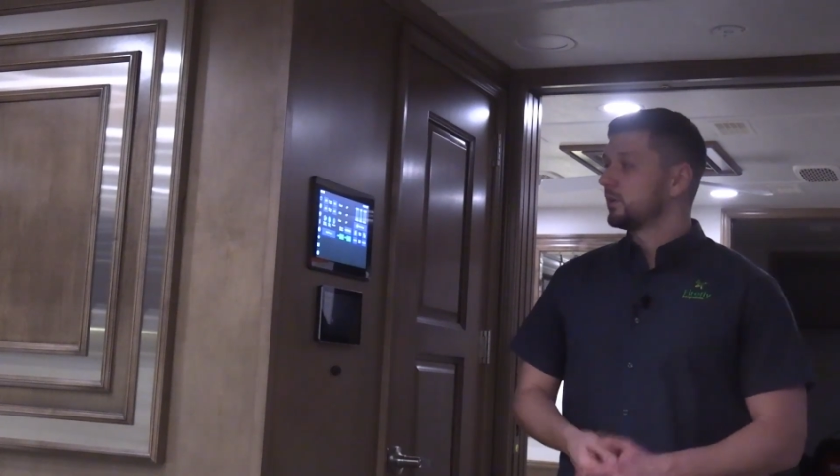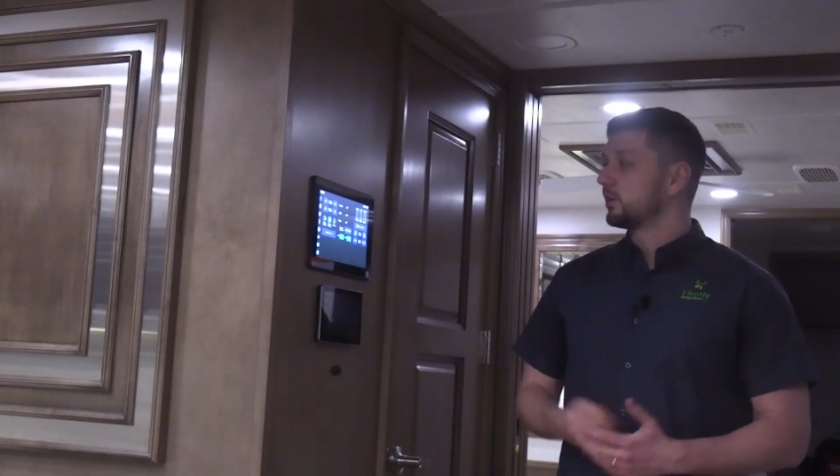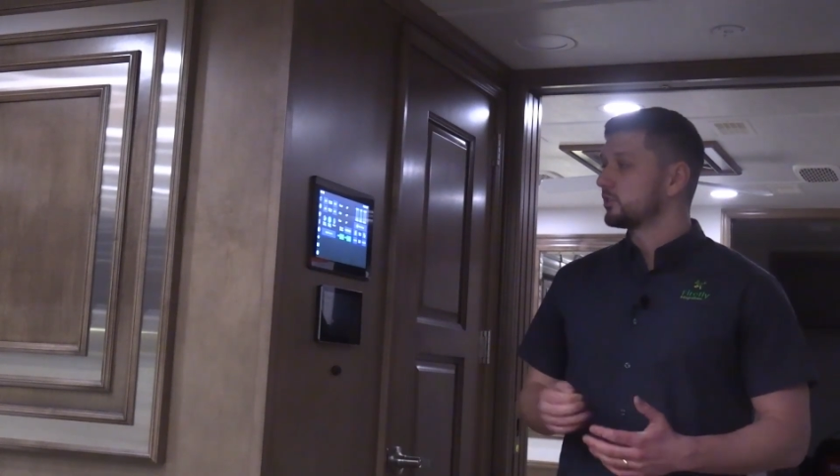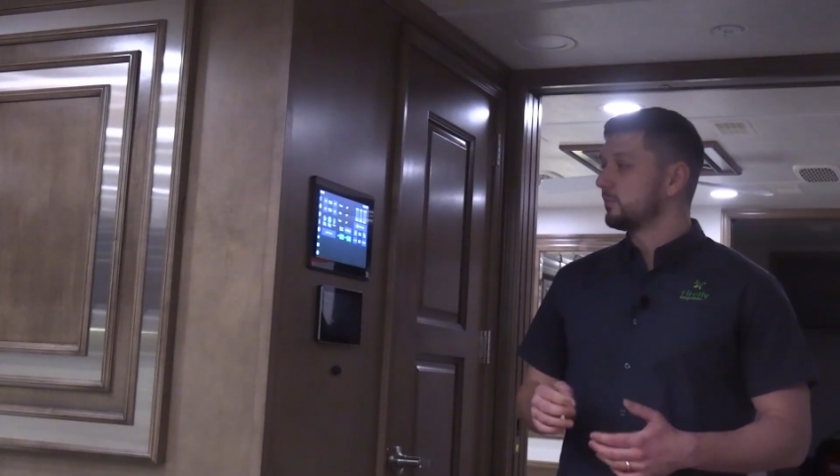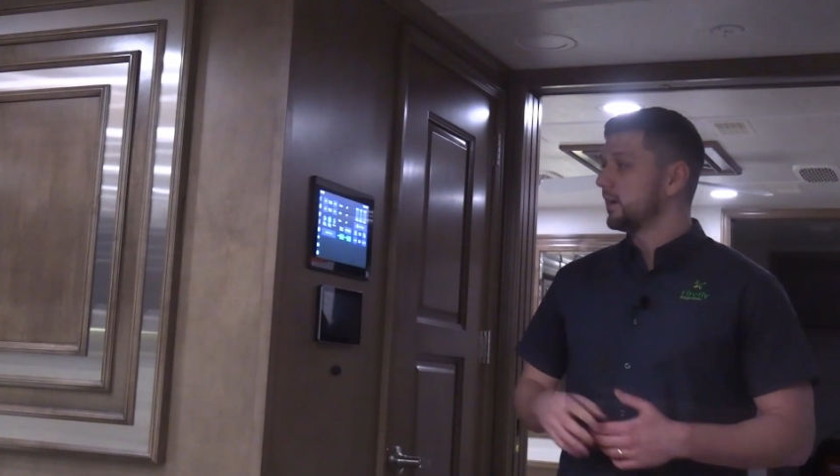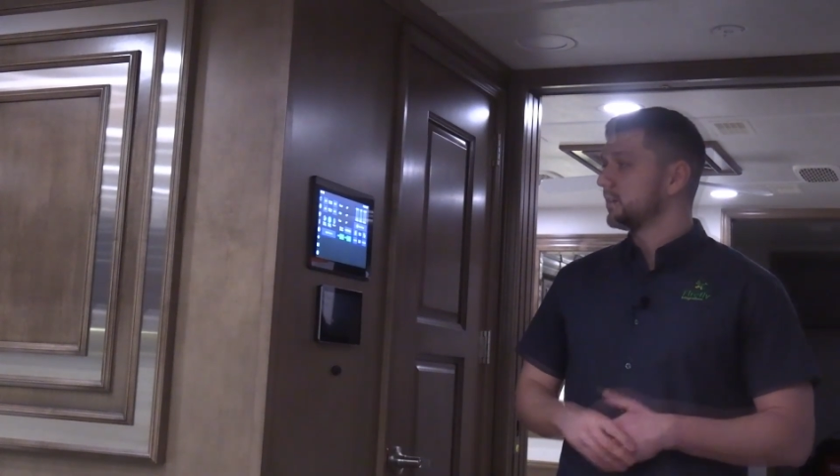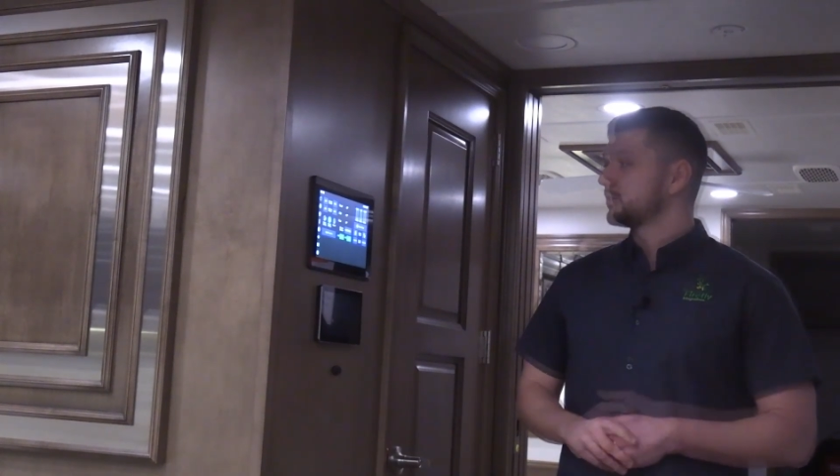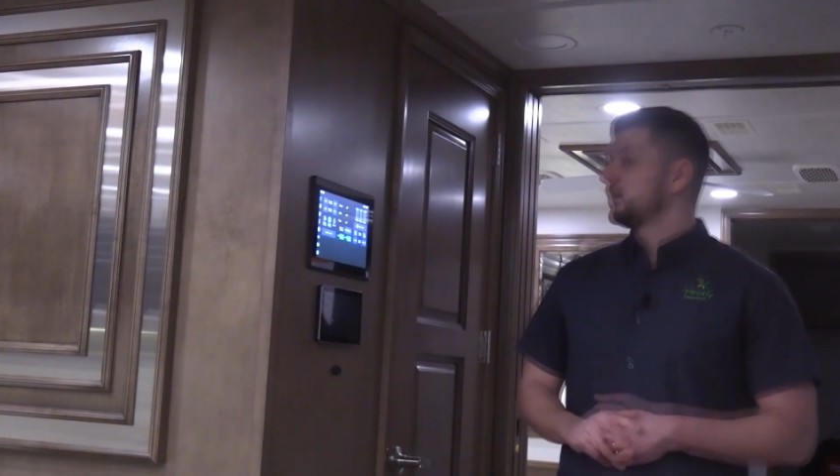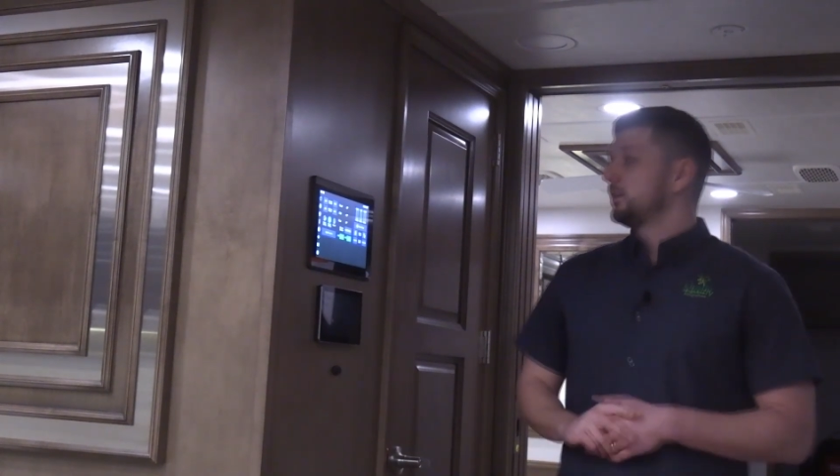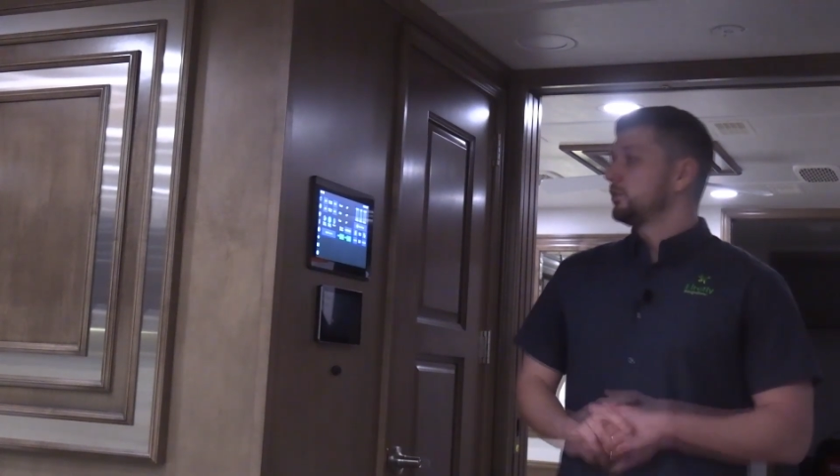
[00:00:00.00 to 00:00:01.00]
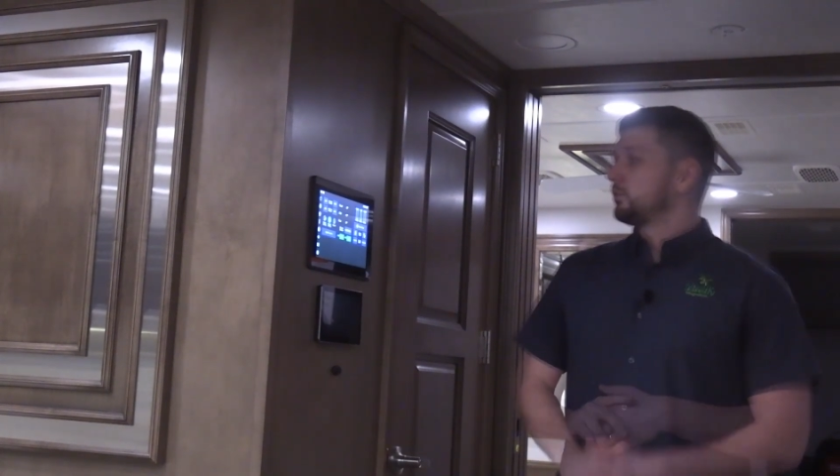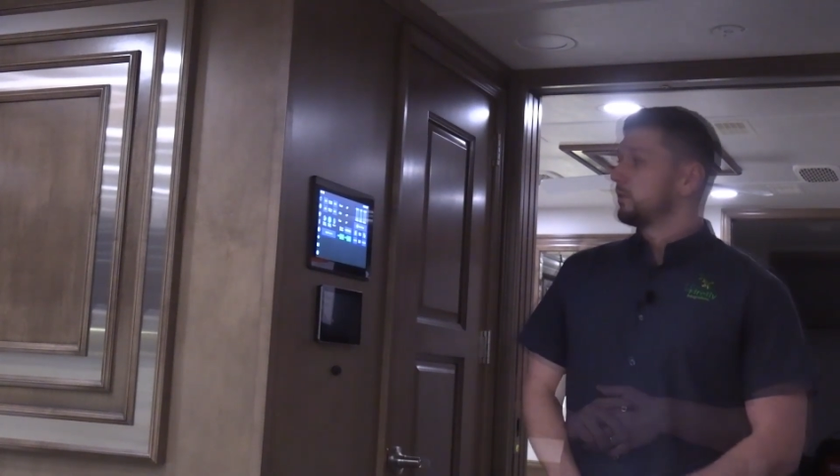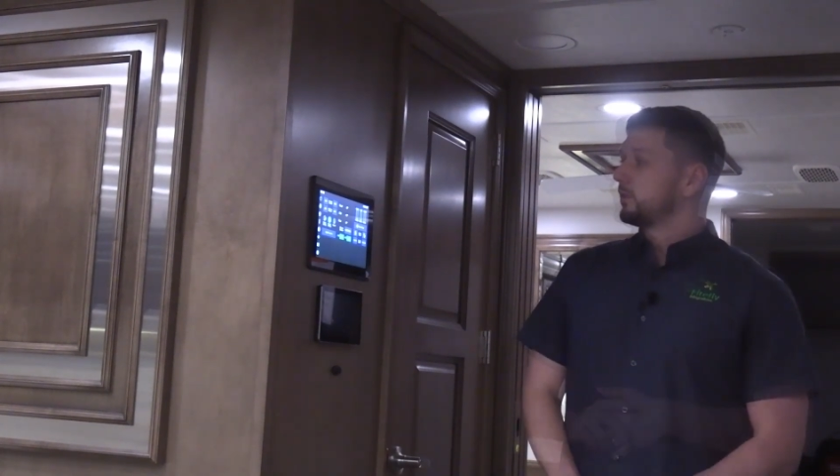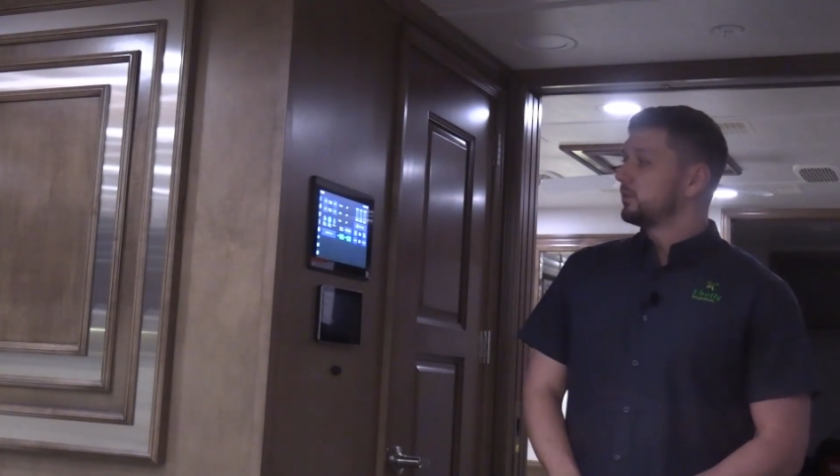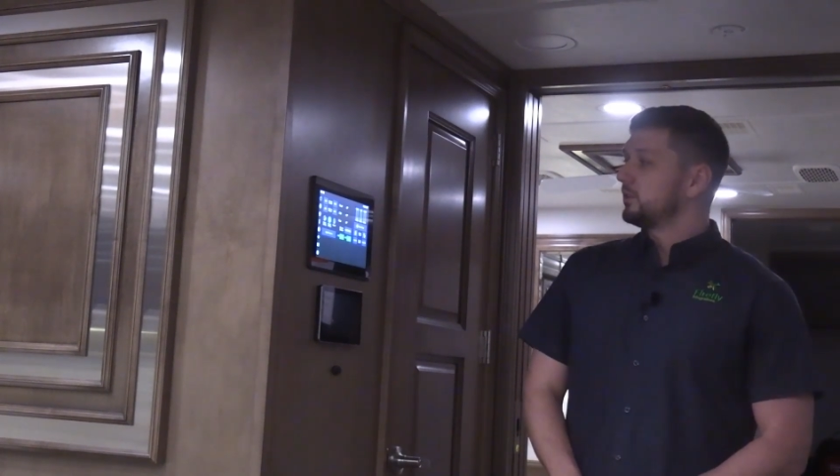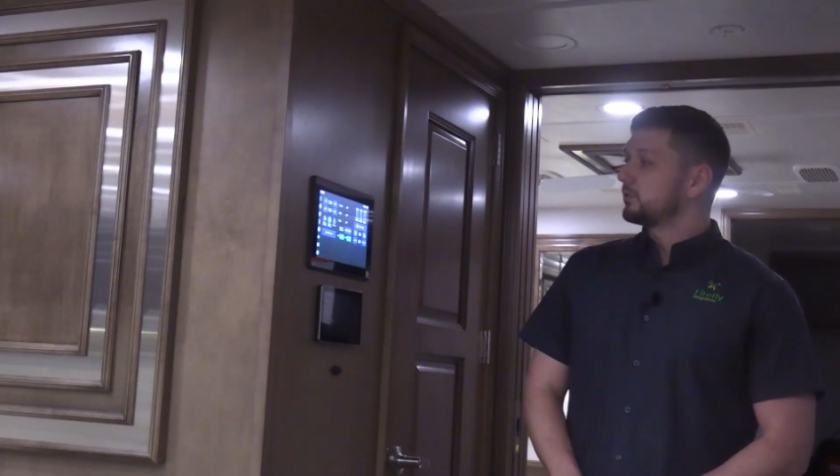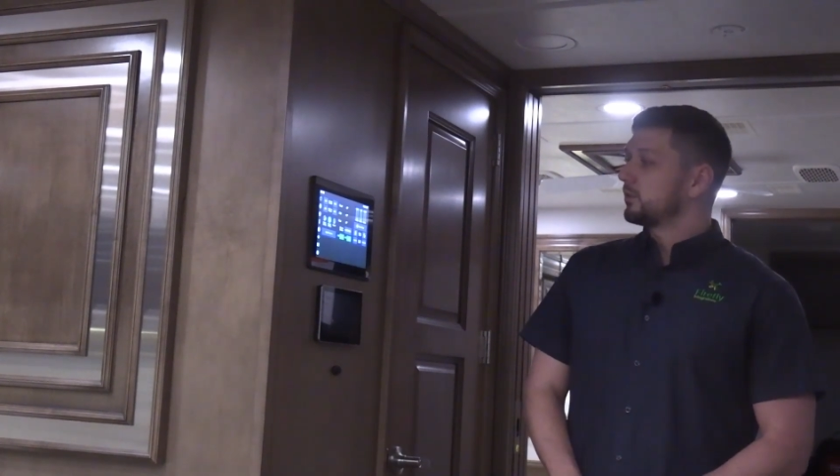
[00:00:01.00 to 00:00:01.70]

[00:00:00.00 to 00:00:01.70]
customize to whatever your needs